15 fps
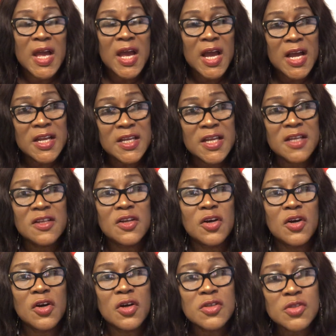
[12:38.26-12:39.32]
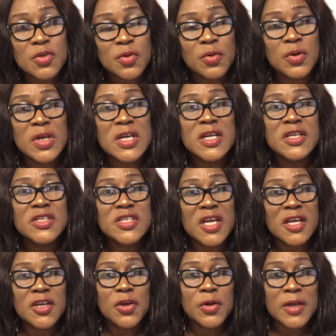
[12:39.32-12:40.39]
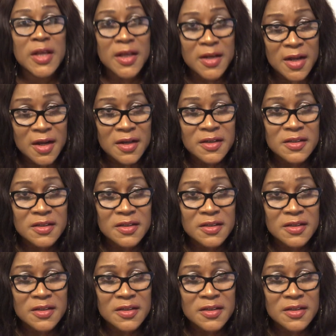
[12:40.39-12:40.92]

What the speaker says: And then also, check your letter.